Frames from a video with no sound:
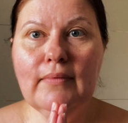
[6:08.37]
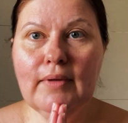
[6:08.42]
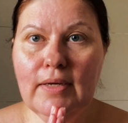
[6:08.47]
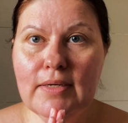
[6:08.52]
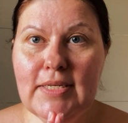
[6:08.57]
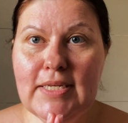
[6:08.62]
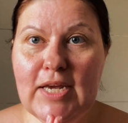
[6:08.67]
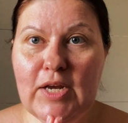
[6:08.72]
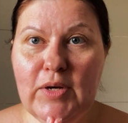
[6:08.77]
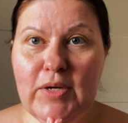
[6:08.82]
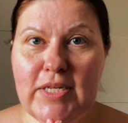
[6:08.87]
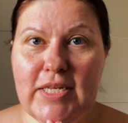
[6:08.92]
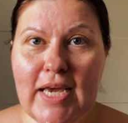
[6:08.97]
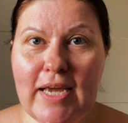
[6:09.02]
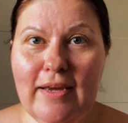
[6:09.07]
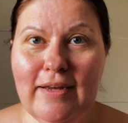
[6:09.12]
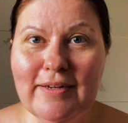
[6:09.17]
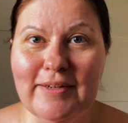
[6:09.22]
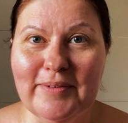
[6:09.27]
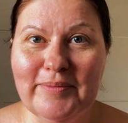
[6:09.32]
see you in a
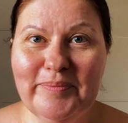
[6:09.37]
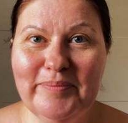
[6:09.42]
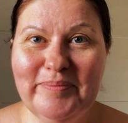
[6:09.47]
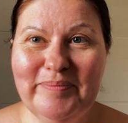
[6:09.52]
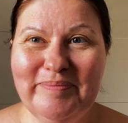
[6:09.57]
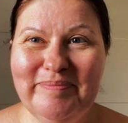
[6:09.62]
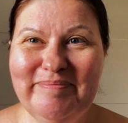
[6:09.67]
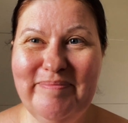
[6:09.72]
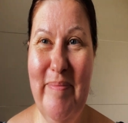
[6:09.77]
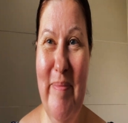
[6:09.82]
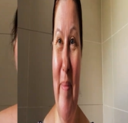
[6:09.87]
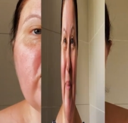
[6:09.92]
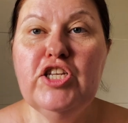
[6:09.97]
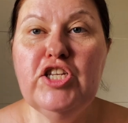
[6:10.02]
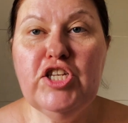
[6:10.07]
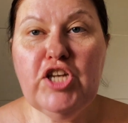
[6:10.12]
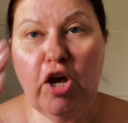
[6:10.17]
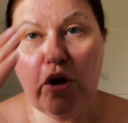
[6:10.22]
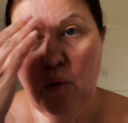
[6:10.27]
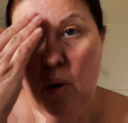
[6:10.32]
second.
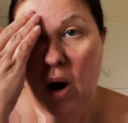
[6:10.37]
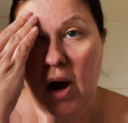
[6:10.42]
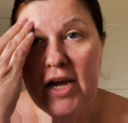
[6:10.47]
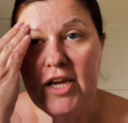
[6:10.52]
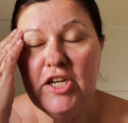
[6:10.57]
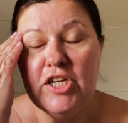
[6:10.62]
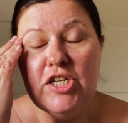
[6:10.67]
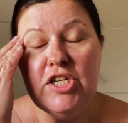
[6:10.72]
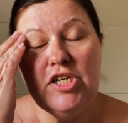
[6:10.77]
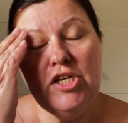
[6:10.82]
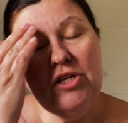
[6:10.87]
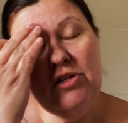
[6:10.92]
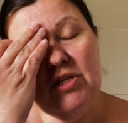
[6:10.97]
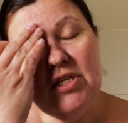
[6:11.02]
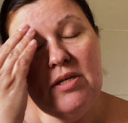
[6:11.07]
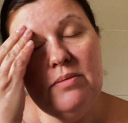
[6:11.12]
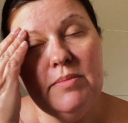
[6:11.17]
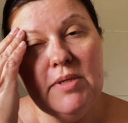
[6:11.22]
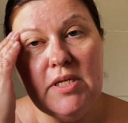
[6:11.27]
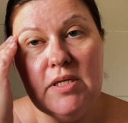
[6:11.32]
So I just used
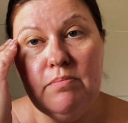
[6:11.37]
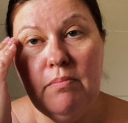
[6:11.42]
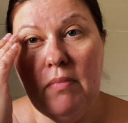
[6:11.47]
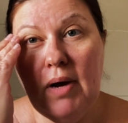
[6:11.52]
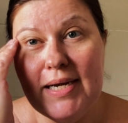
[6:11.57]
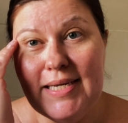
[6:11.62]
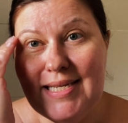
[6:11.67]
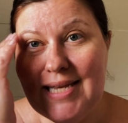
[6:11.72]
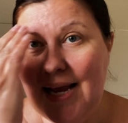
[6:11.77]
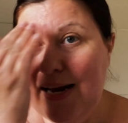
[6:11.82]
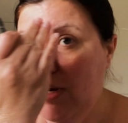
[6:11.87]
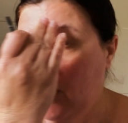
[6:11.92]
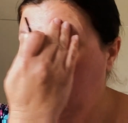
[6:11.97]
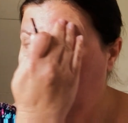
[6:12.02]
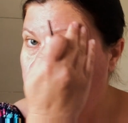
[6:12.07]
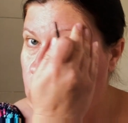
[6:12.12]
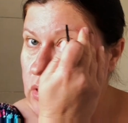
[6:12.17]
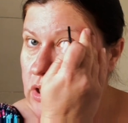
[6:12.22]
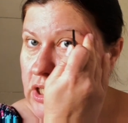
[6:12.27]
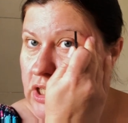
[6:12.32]
some micellar
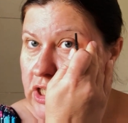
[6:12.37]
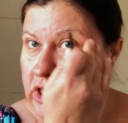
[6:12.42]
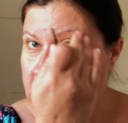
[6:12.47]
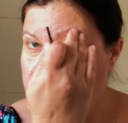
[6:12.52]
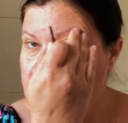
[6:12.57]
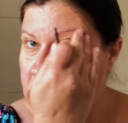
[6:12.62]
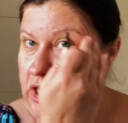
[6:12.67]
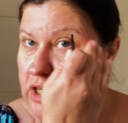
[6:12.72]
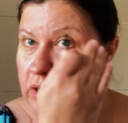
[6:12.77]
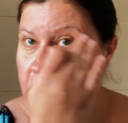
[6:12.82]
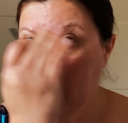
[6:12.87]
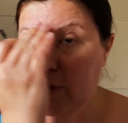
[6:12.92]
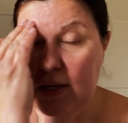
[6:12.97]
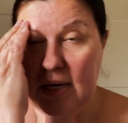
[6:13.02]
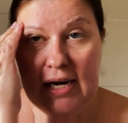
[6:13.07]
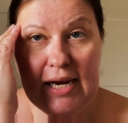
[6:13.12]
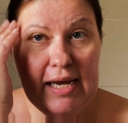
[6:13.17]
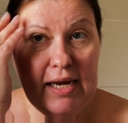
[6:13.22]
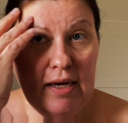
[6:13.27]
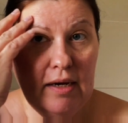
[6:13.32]
water just to
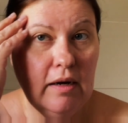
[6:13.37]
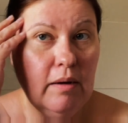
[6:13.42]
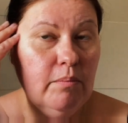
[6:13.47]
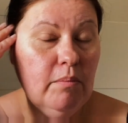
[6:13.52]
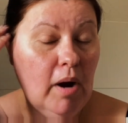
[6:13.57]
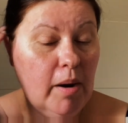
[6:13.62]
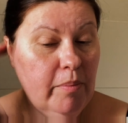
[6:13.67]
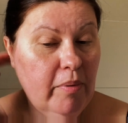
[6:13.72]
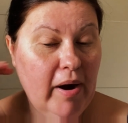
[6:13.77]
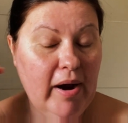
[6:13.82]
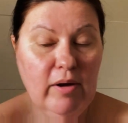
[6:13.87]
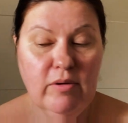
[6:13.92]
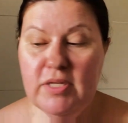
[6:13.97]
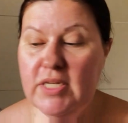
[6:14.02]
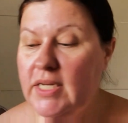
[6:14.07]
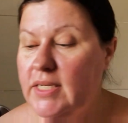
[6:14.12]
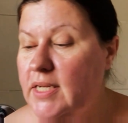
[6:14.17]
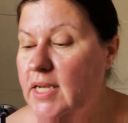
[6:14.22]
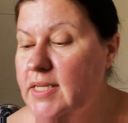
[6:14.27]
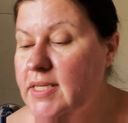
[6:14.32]
clean my brows.
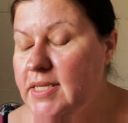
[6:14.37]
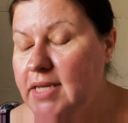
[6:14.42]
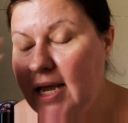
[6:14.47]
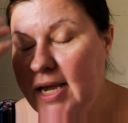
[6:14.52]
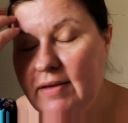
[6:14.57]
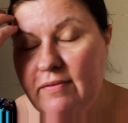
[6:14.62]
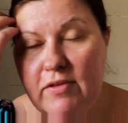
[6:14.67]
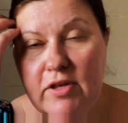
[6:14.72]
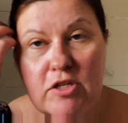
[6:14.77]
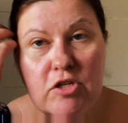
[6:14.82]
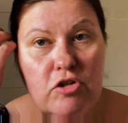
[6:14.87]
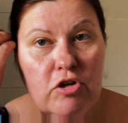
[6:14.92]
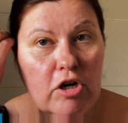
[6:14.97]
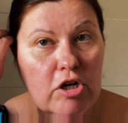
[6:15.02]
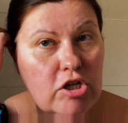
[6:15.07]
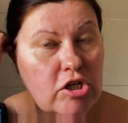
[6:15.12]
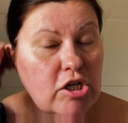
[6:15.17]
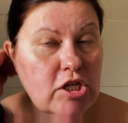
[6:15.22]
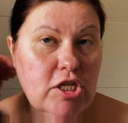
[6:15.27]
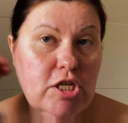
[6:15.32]
It does say in the
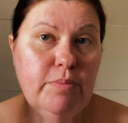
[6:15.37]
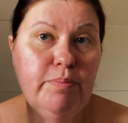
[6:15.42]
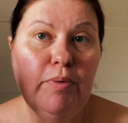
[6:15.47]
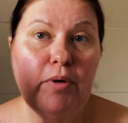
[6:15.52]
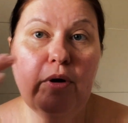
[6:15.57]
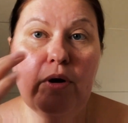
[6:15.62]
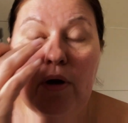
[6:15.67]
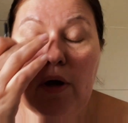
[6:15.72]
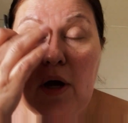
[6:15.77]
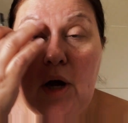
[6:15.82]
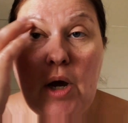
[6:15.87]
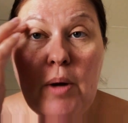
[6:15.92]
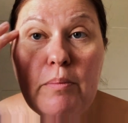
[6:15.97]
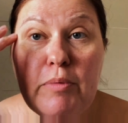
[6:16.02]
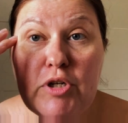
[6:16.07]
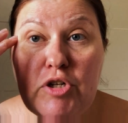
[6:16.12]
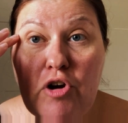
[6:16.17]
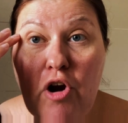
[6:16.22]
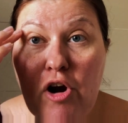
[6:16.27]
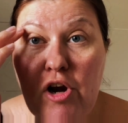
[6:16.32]
instructions to put
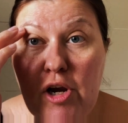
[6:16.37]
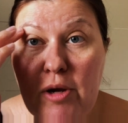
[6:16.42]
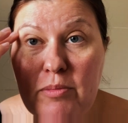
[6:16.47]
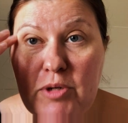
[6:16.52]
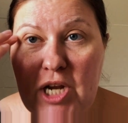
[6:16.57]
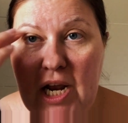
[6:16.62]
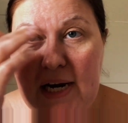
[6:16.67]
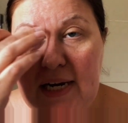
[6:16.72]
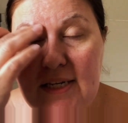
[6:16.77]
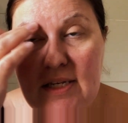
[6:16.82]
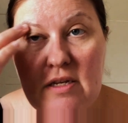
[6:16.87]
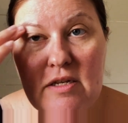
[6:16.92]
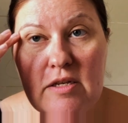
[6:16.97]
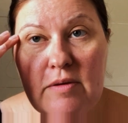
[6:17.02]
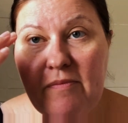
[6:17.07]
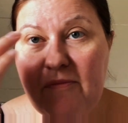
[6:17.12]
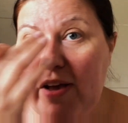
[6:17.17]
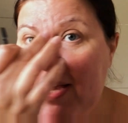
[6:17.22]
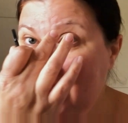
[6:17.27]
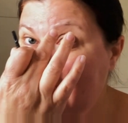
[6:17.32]
petroleum jelly, so
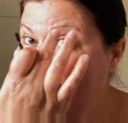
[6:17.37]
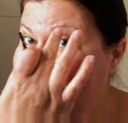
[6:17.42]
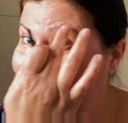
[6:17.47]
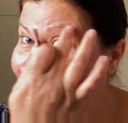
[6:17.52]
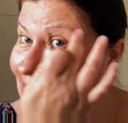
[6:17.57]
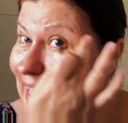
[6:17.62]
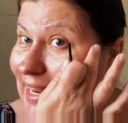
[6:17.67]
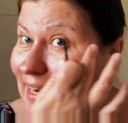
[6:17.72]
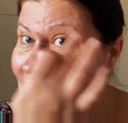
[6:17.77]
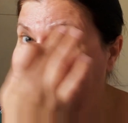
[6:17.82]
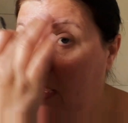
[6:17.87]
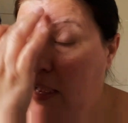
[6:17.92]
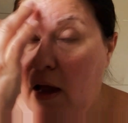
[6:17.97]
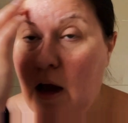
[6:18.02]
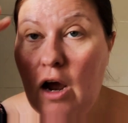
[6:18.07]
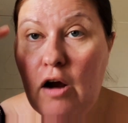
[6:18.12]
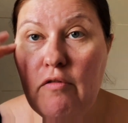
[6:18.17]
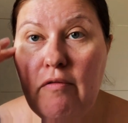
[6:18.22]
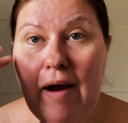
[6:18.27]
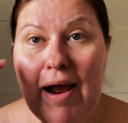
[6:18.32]
some Vaseline
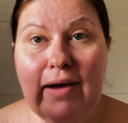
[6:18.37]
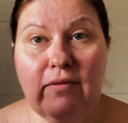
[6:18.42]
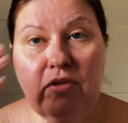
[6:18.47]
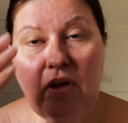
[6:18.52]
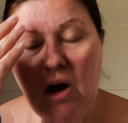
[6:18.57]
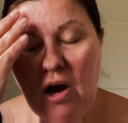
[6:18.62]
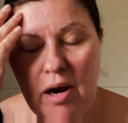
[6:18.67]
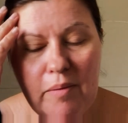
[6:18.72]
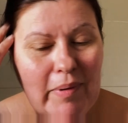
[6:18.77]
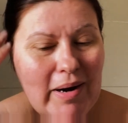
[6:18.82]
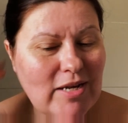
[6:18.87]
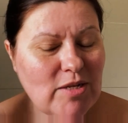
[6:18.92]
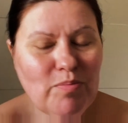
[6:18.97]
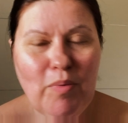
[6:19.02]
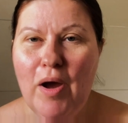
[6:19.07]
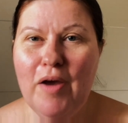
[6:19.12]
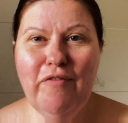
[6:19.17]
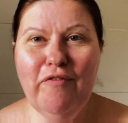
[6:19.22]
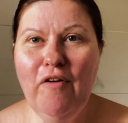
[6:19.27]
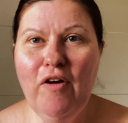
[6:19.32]
around the eyebrows, but
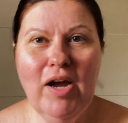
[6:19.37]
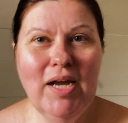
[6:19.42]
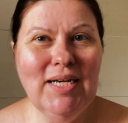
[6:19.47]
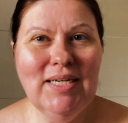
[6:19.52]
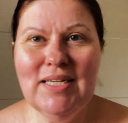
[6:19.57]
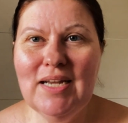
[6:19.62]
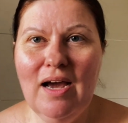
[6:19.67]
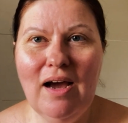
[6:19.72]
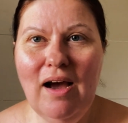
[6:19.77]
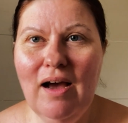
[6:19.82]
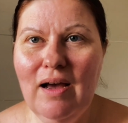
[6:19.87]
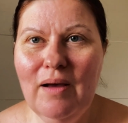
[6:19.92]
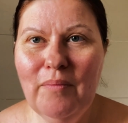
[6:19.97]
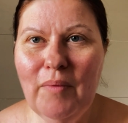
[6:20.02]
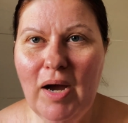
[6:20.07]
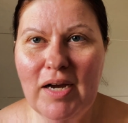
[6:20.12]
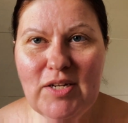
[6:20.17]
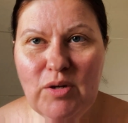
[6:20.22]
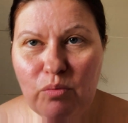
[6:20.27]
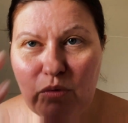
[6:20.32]
I find
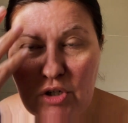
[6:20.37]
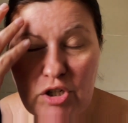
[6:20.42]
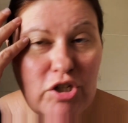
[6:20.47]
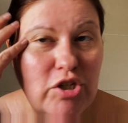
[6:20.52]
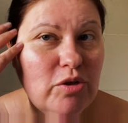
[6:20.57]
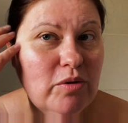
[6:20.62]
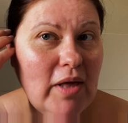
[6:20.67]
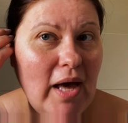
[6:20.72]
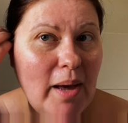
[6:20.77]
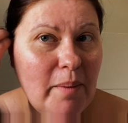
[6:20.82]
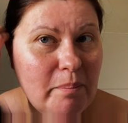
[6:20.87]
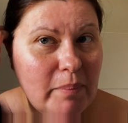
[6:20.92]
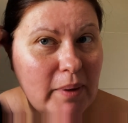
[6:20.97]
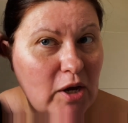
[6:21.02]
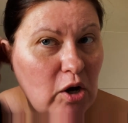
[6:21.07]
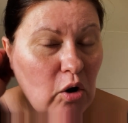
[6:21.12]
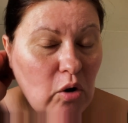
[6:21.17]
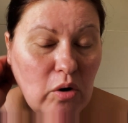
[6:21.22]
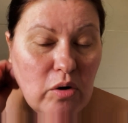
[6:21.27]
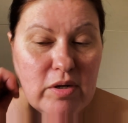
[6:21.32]
I don't want to do that
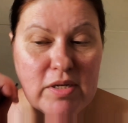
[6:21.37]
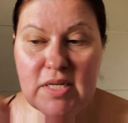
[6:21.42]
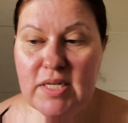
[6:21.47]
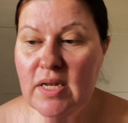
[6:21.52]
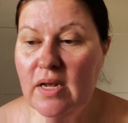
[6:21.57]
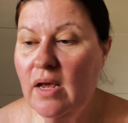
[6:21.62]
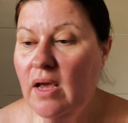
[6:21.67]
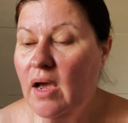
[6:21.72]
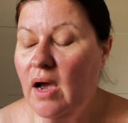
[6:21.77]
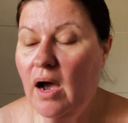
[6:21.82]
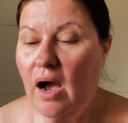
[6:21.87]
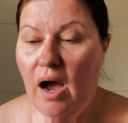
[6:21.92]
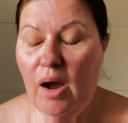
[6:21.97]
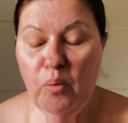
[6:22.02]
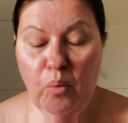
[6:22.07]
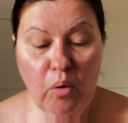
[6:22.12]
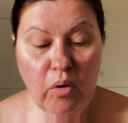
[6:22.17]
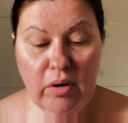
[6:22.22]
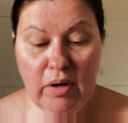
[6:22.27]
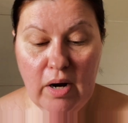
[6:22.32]
because I
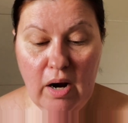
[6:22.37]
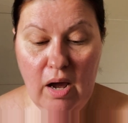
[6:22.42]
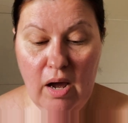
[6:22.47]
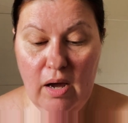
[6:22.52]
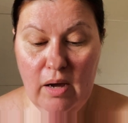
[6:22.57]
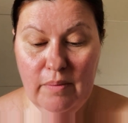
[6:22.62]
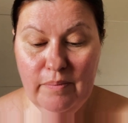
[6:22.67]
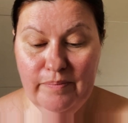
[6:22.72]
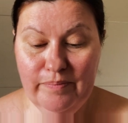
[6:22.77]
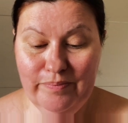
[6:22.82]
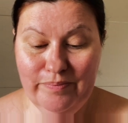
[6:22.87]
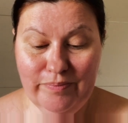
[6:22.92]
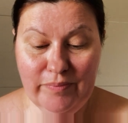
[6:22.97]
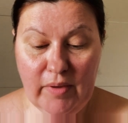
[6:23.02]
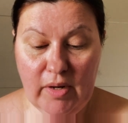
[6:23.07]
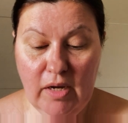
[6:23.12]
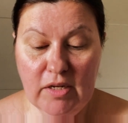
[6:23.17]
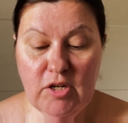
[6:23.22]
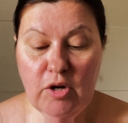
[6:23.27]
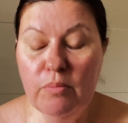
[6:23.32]

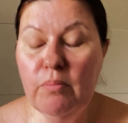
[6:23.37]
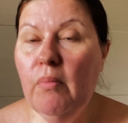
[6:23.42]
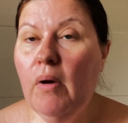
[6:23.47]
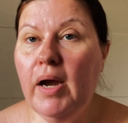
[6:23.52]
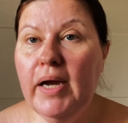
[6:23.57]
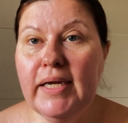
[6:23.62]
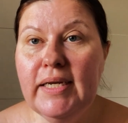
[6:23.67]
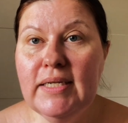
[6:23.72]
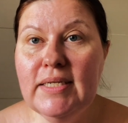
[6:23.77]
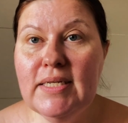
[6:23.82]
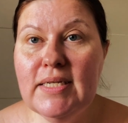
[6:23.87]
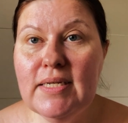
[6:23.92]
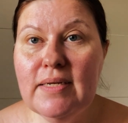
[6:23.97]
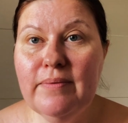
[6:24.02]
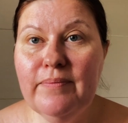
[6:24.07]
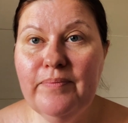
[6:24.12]
don't mind